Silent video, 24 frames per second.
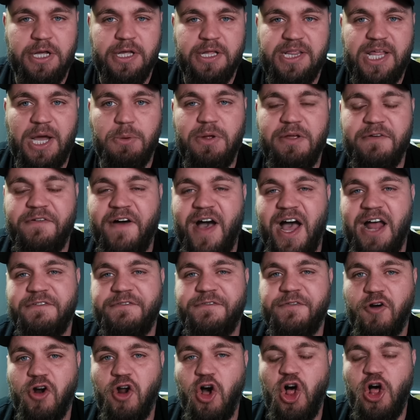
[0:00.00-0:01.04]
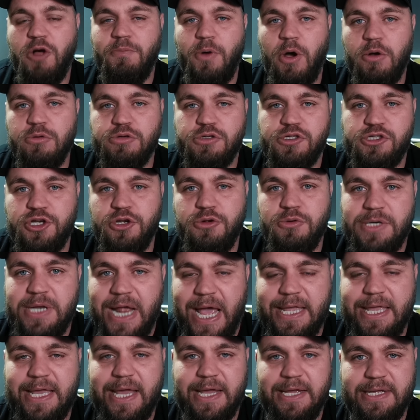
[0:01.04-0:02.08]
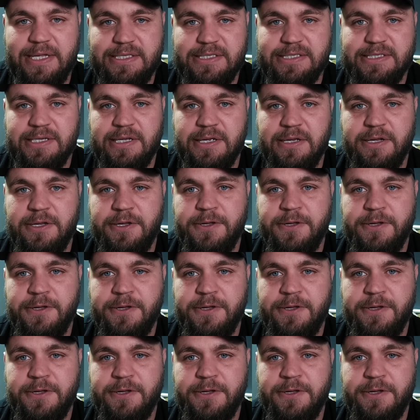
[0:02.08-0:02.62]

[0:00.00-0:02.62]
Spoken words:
that we've had for almost two decades.